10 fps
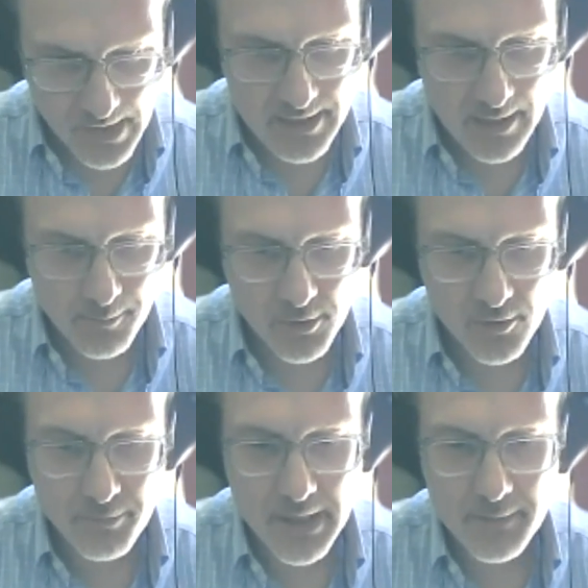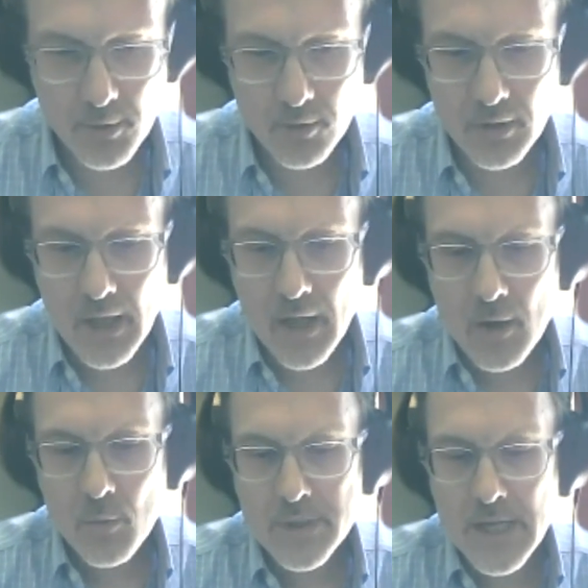a number of people
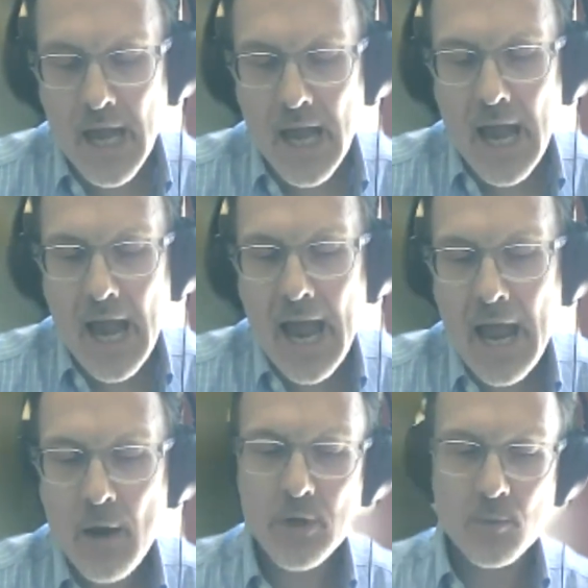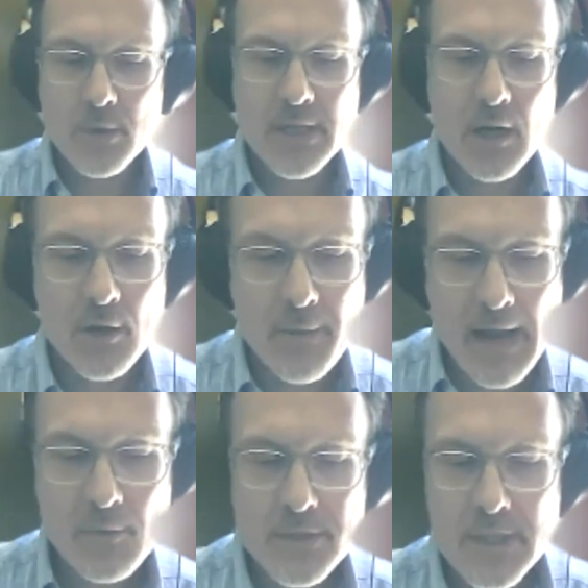was, how can we go
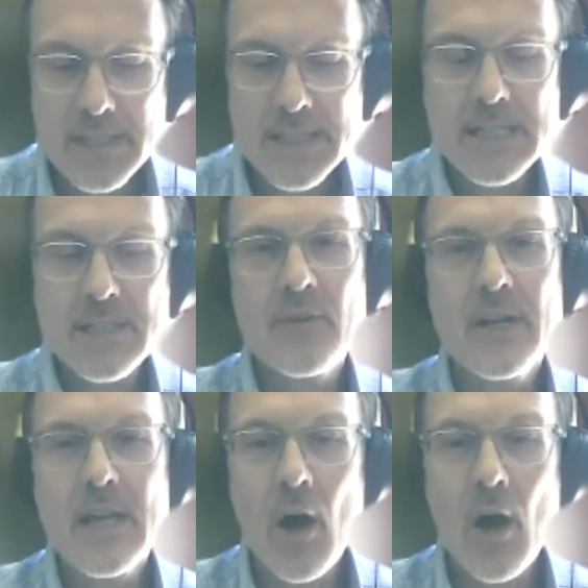about successfully